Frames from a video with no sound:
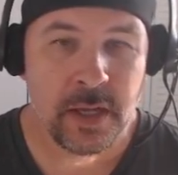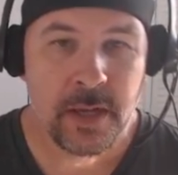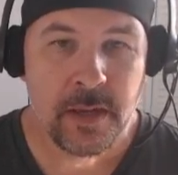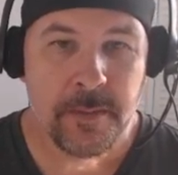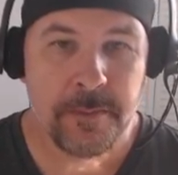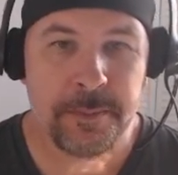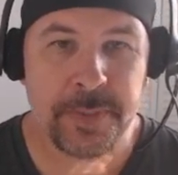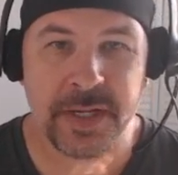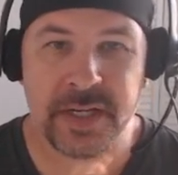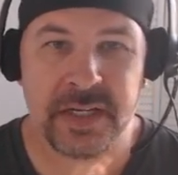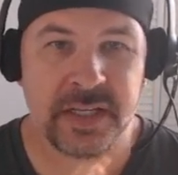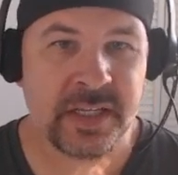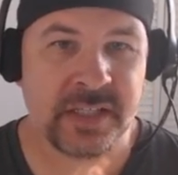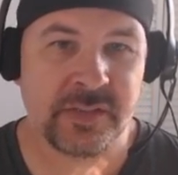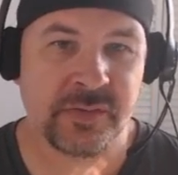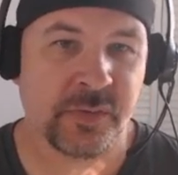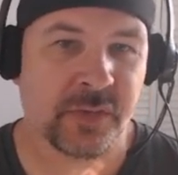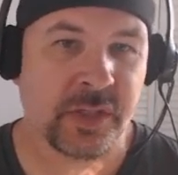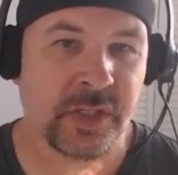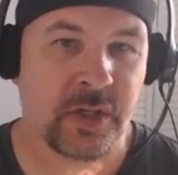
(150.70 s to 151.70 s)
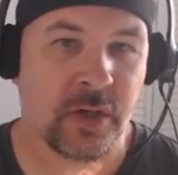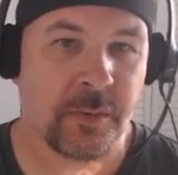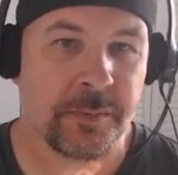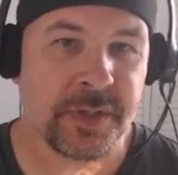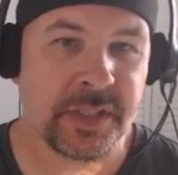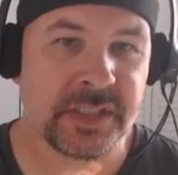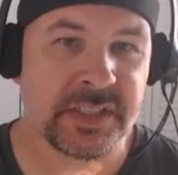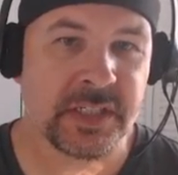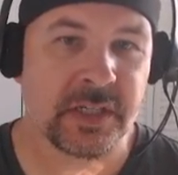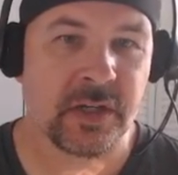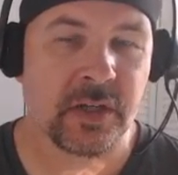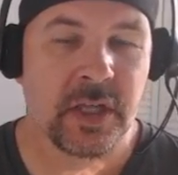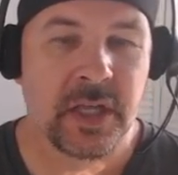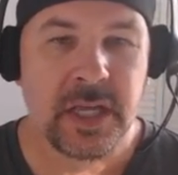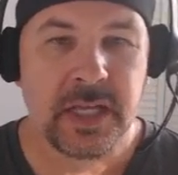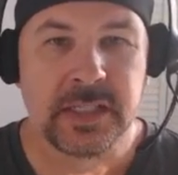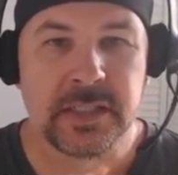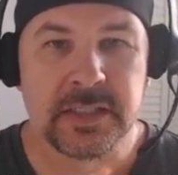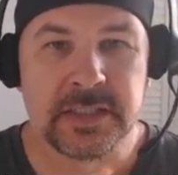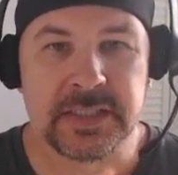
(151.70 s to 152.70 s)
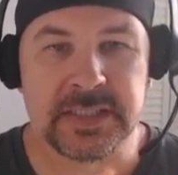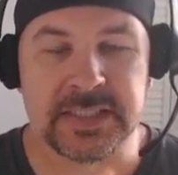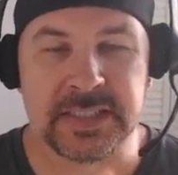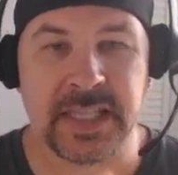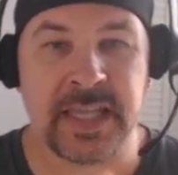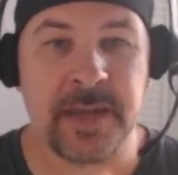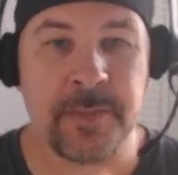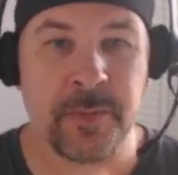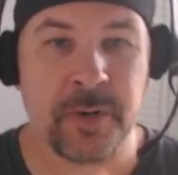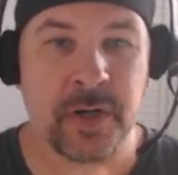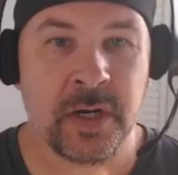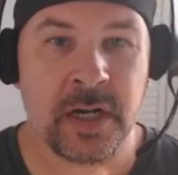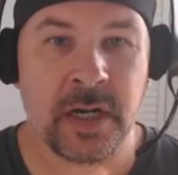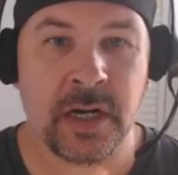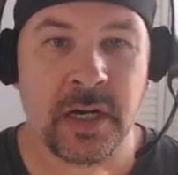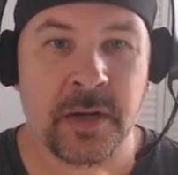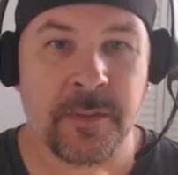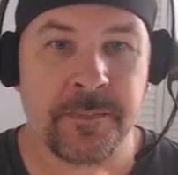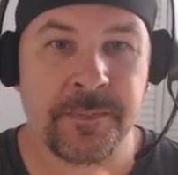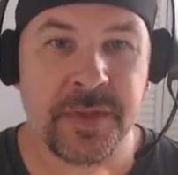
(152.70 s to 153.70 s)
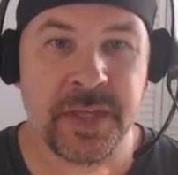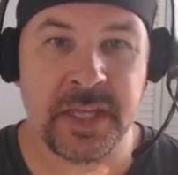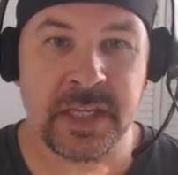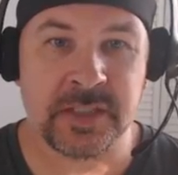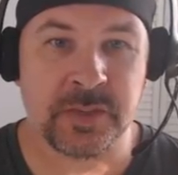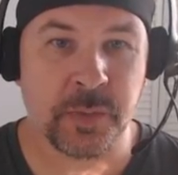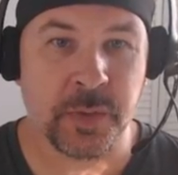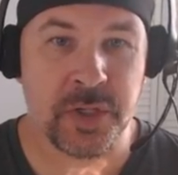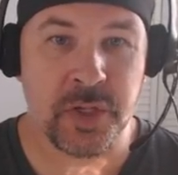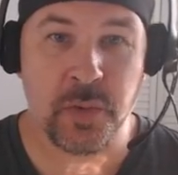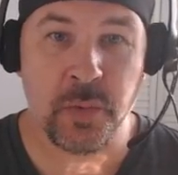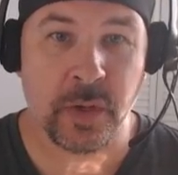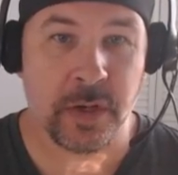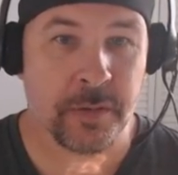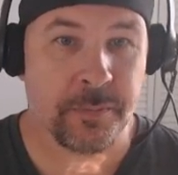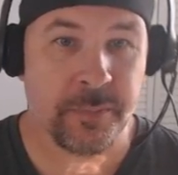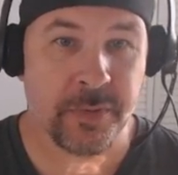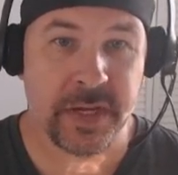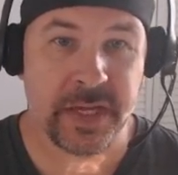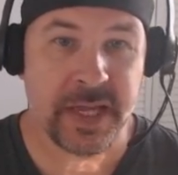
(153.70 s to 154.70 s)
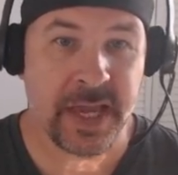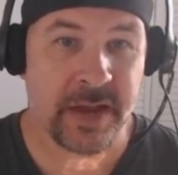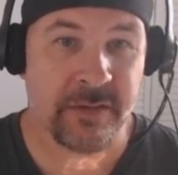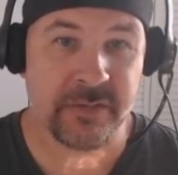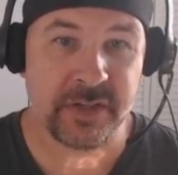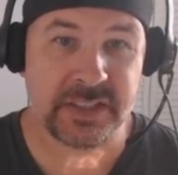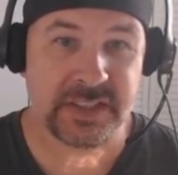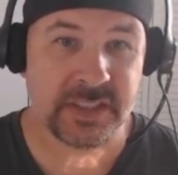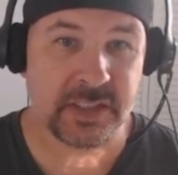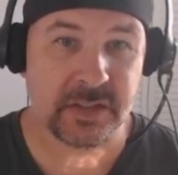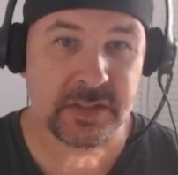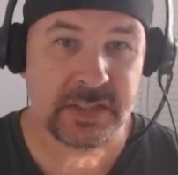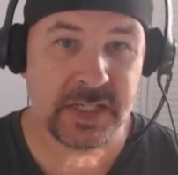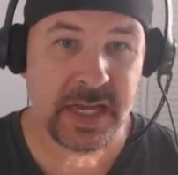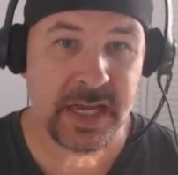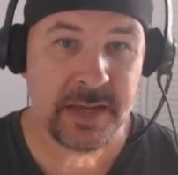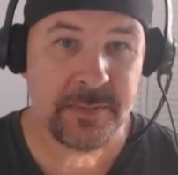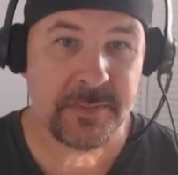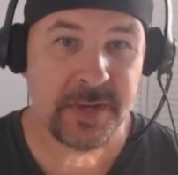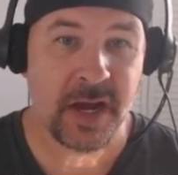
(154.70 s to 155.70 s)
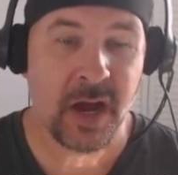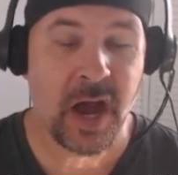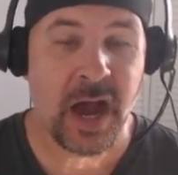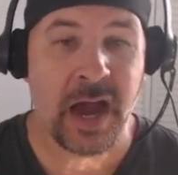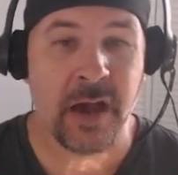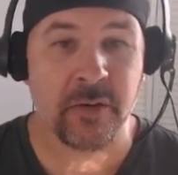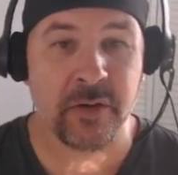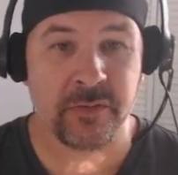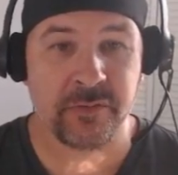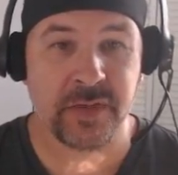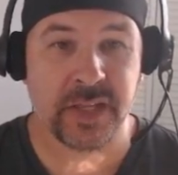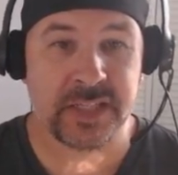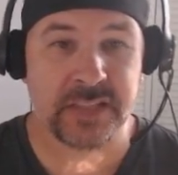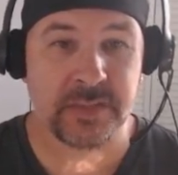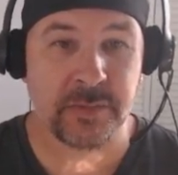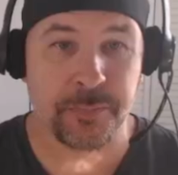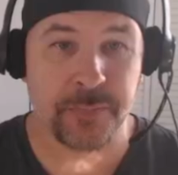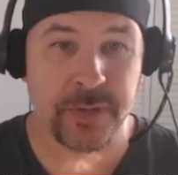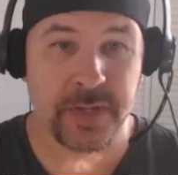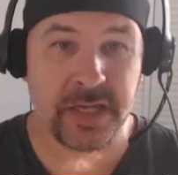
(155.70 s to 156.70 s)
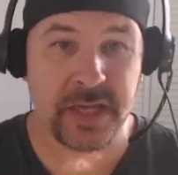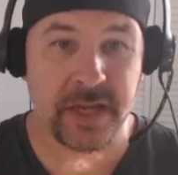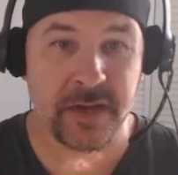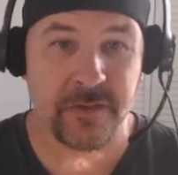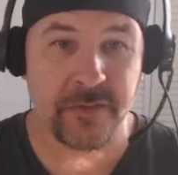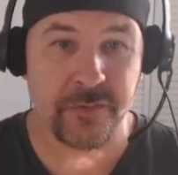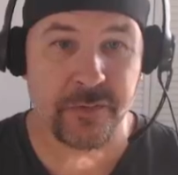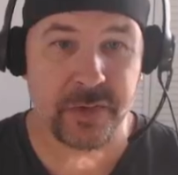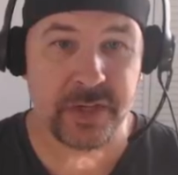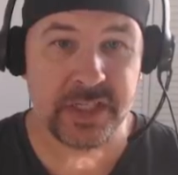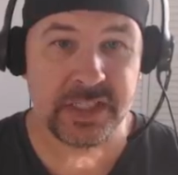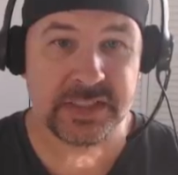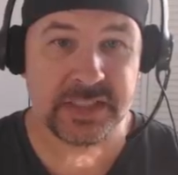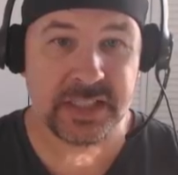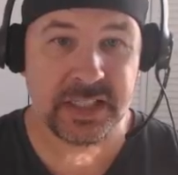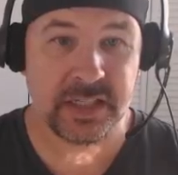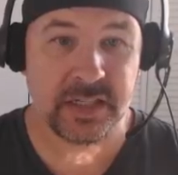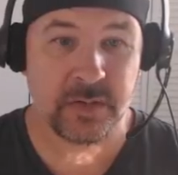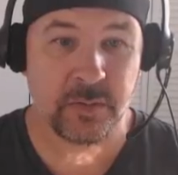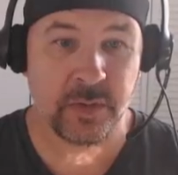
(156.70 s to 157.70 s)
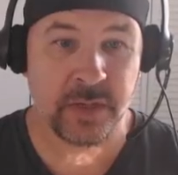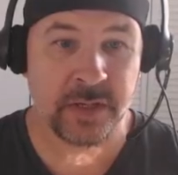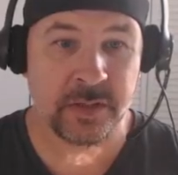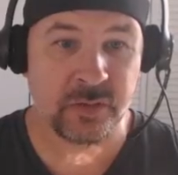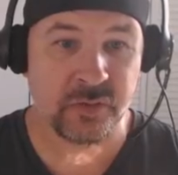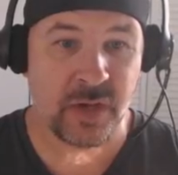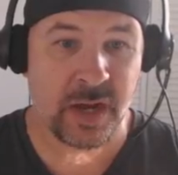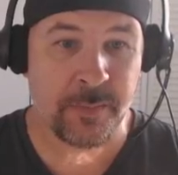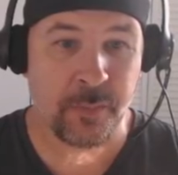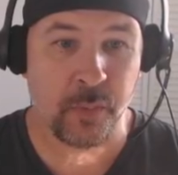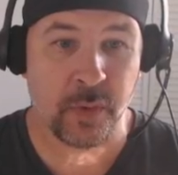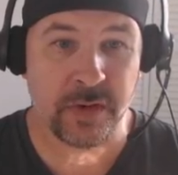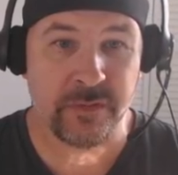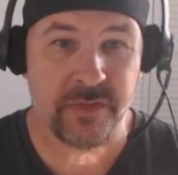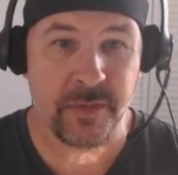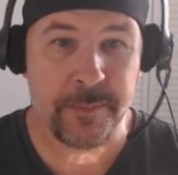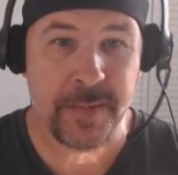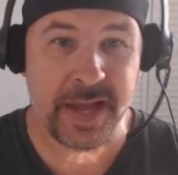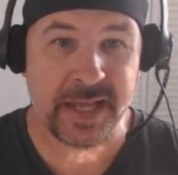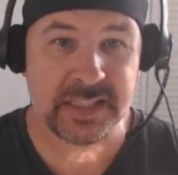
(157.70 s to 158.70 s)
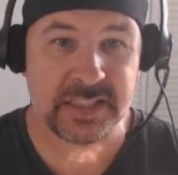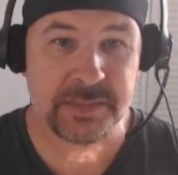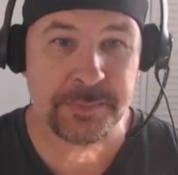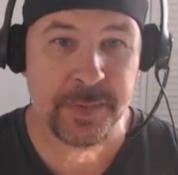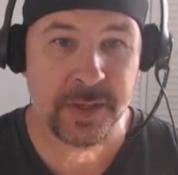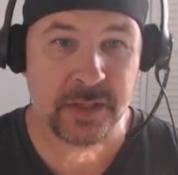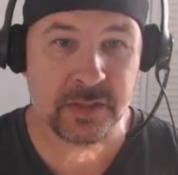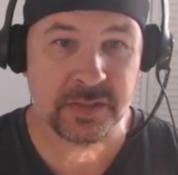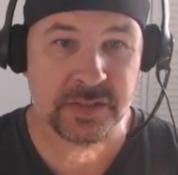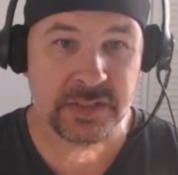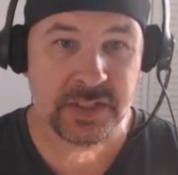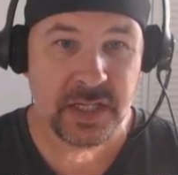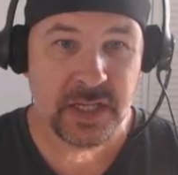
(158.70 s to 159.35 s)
but it's really no big deal. Slammer is what you want to bring every single time. Now, I would have liked to bring a freeze in and drop one of the bat spells,